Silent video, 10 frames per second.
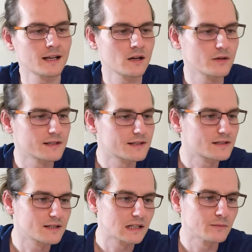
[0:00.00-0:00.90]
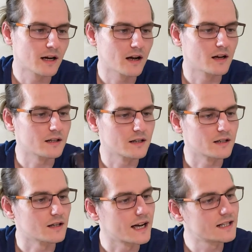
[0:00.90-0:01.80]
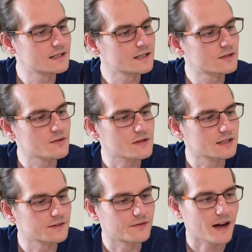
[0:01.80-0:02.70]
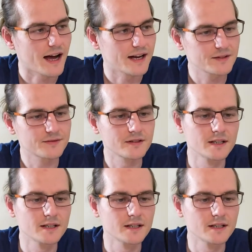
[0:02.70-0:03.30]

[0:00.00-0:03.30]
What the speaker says: now is Sigma 18-35,